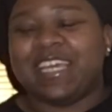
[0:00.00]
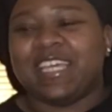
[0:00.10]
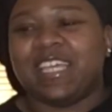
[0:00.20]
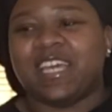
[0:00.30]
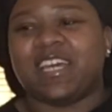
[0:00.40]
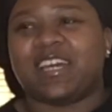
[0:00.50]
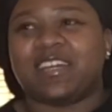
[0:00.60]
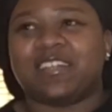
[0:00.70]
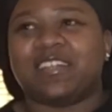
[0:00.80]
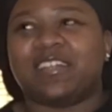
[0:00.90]
Yeah,
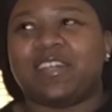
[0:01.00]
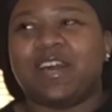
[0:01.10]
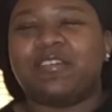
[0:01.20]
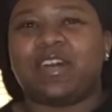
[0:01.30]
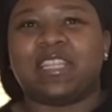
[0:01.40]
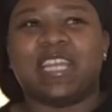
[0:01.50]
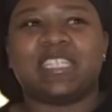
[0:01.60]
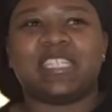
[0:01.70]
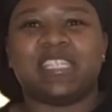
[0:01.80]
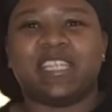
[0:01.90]
I don't know, I think
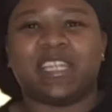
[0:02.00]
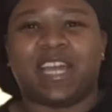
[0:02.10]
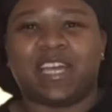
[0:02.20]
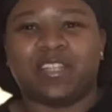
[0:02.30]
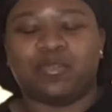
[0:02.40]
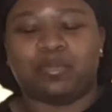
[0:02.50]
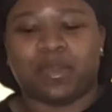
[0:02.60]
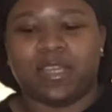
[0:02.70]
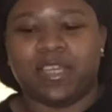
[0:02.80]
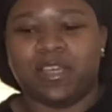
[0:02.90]
I just needed like a little
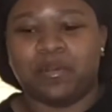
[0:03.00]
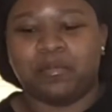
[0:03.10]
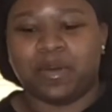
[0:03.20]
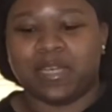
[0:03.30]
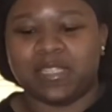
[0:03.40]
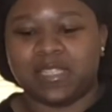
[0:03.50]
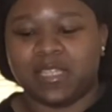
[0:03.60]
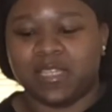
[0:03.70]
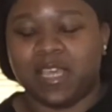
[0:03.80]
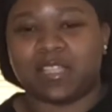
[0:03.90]
break, but
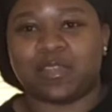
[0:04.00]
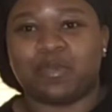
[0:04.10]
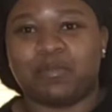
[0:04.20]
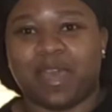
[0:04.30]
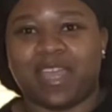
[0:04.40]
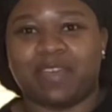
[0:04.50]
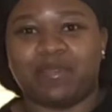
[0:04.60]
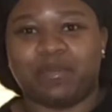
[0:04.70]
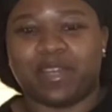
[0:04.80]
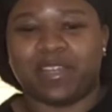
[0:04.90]
yeah, so we back and
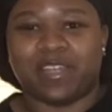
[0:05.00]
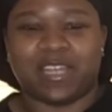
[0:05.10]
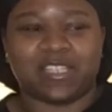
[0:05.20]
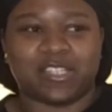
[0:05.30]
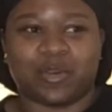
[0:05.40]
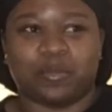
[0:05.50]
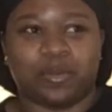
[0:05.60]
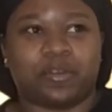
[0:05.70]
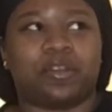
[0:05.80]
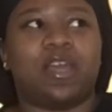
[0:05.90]
we better, and that's just on
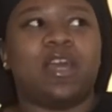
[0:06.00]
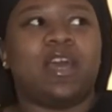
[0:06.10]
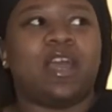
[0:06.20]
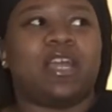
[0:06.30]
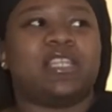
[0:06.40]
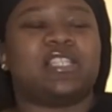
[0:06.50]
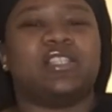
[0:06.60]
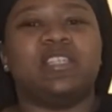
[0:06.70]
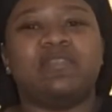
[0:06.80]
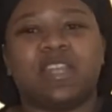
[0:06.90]
period. All right,
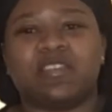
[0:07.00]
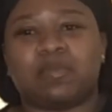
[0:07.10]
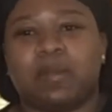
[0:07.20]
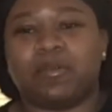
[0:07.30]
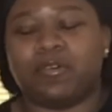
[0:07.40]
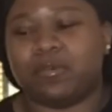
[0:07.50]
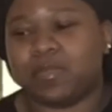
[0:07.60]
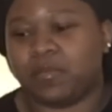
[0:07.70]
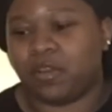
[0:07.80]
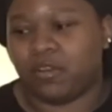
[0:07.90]
so this video is probably gonna go up
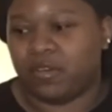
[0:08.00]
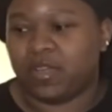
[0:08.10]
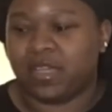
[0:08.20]
tomorrow,